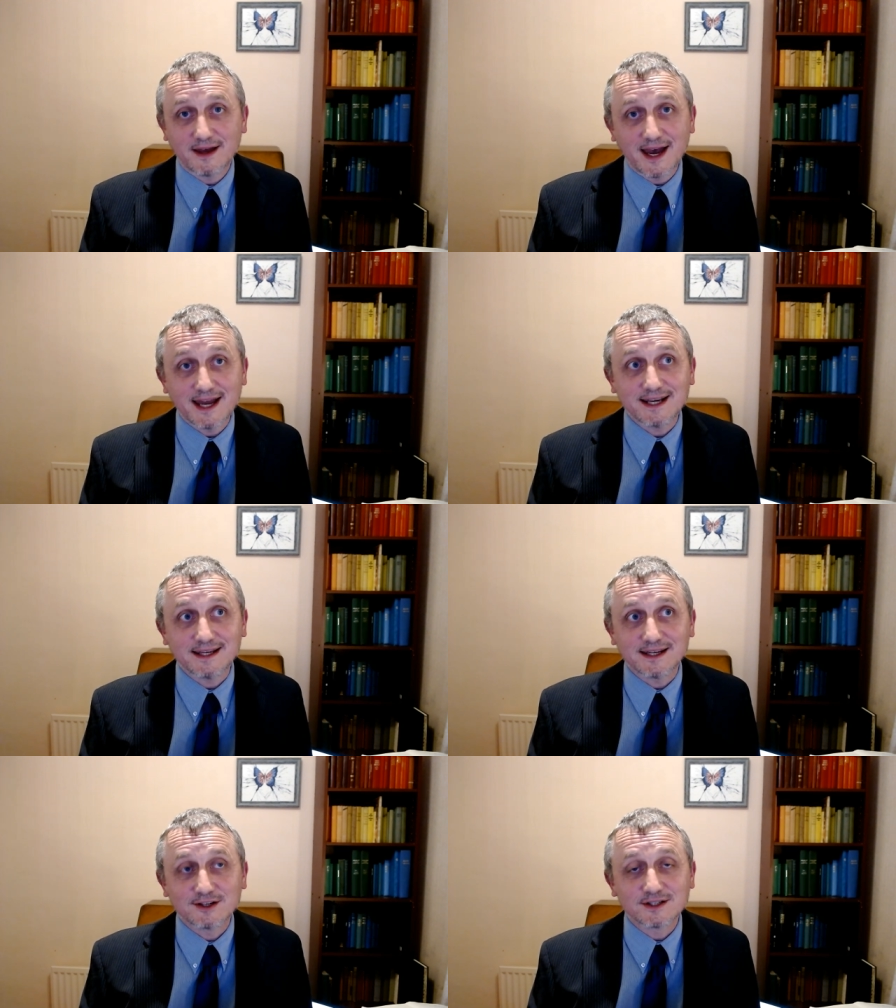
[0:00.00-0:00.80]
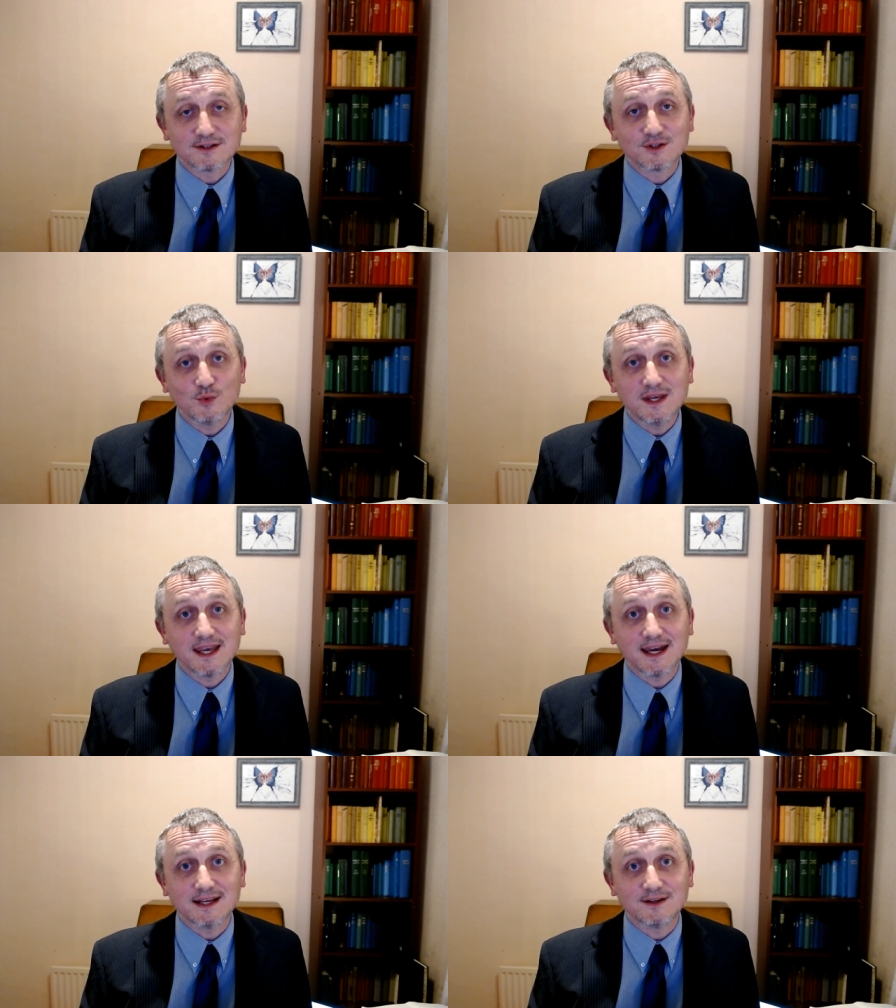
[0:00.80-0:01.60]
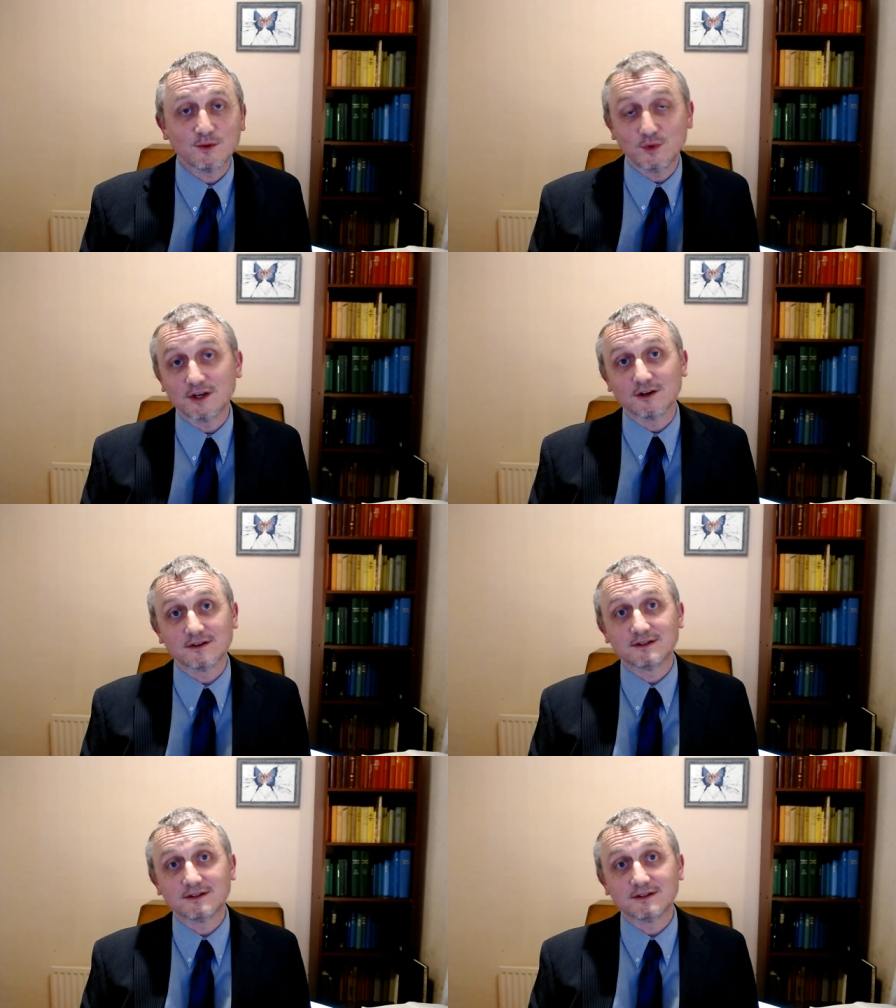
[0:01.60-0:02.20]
And because it was the weekend, we got